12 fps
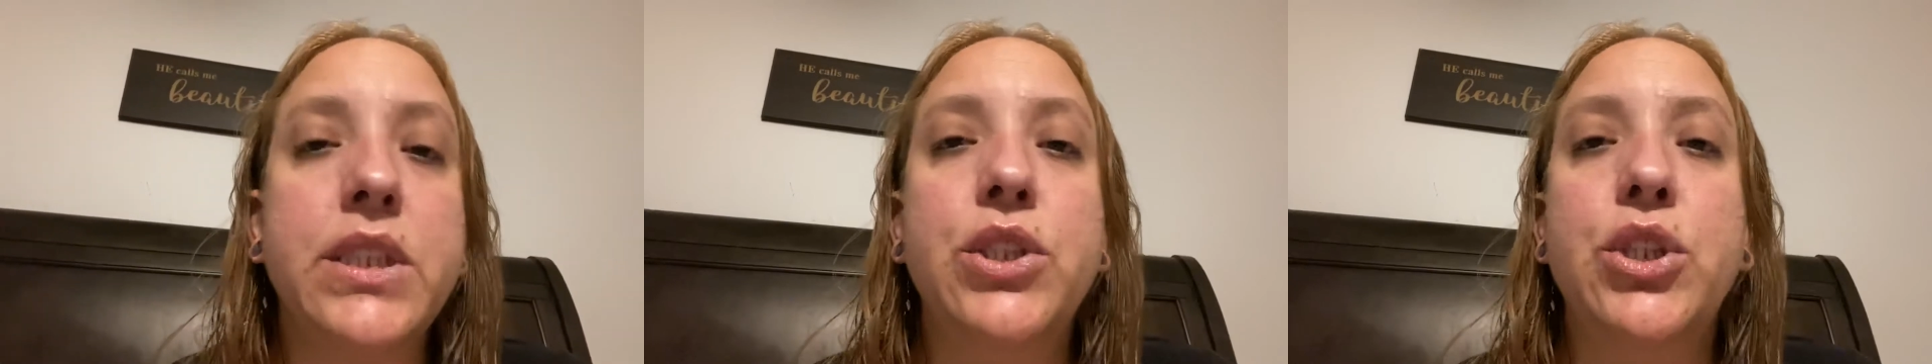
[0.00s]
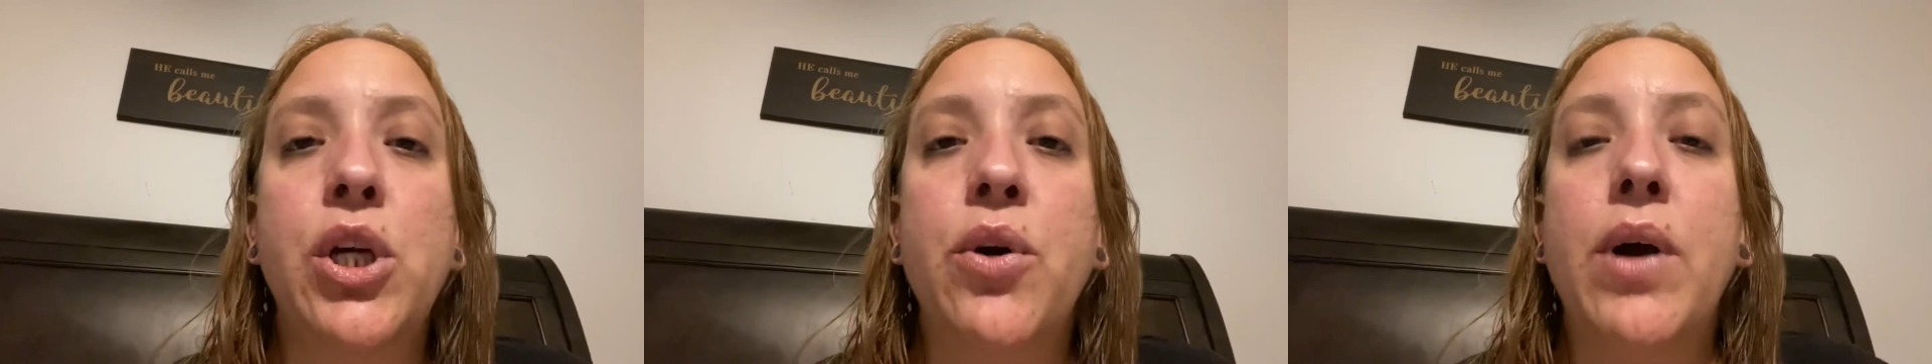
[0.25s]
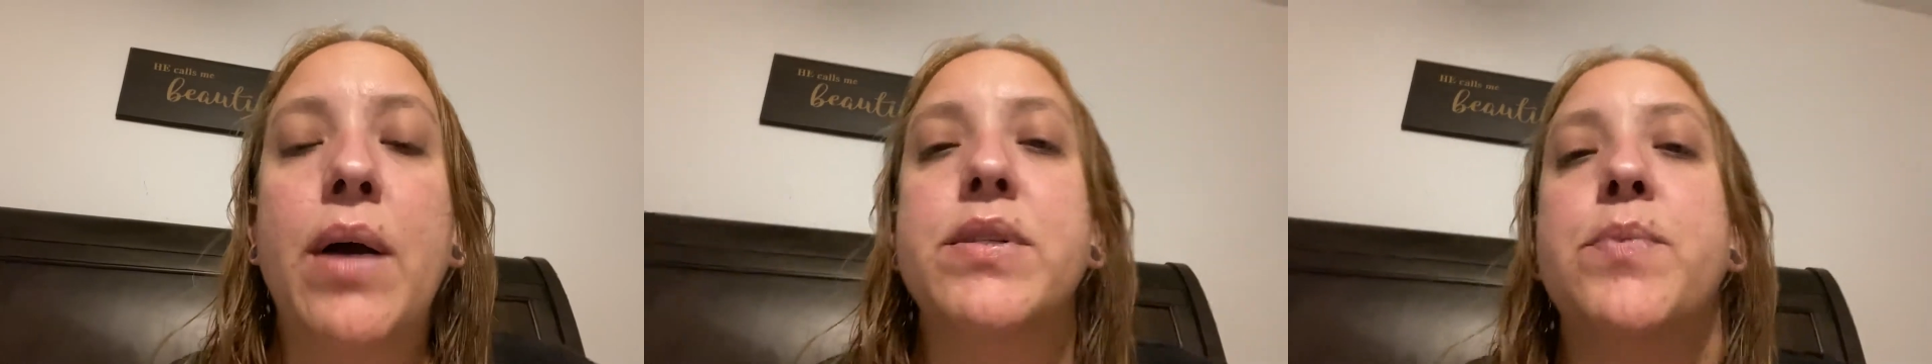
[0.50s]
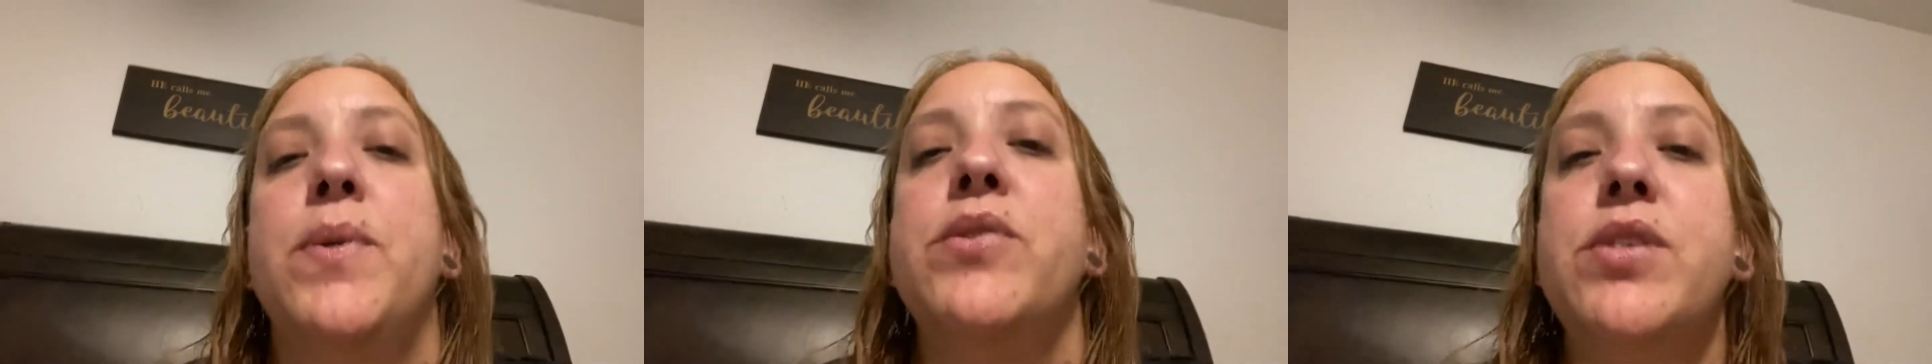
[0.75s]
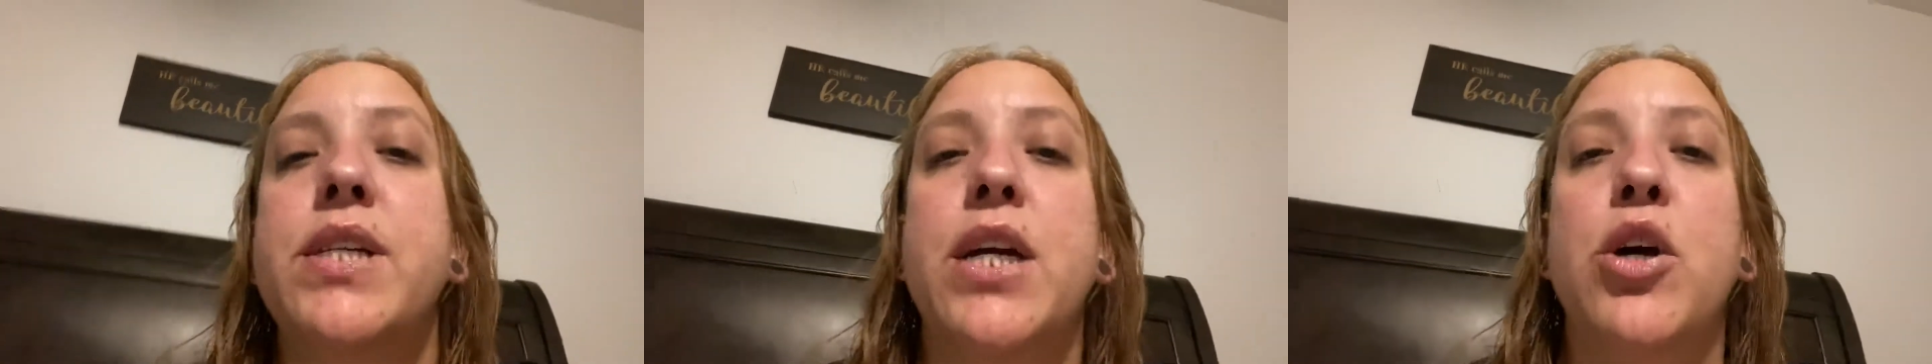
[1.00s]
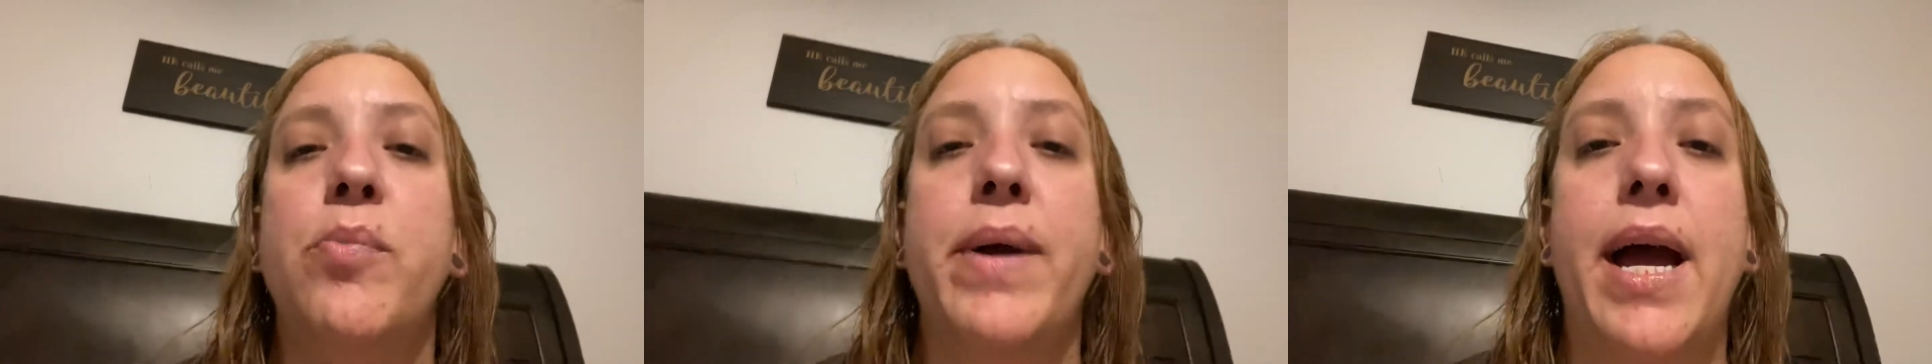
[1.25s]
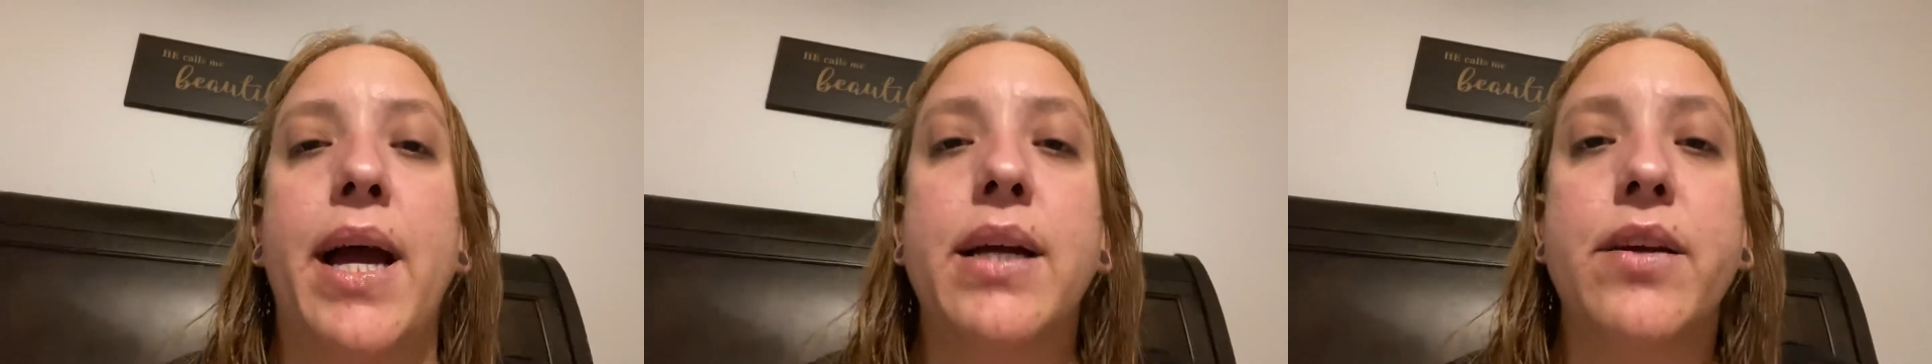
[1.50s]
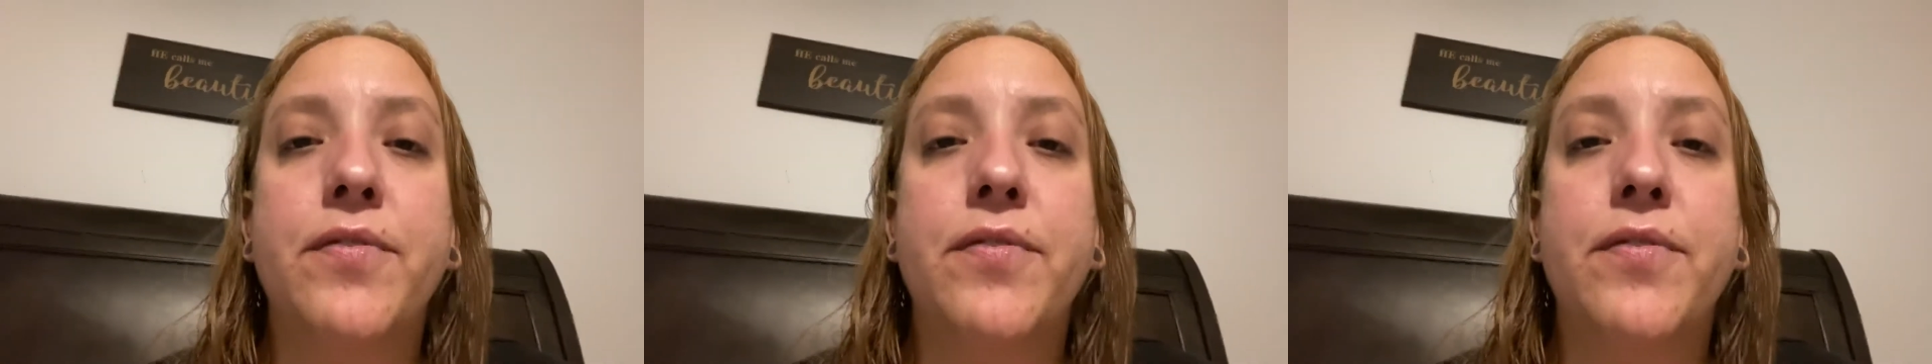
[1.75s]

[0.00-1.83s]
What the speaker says: So I was supposed to go back.